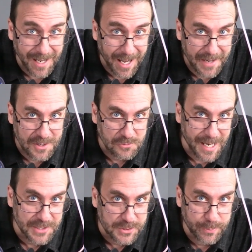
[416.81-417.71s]
on the
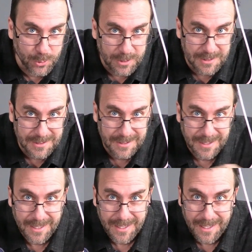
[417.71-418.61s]
red spool.
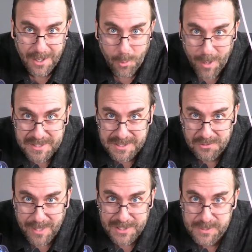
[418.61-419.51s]
Once
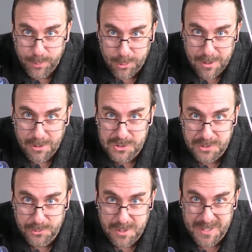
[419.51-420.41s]
the red spool goes through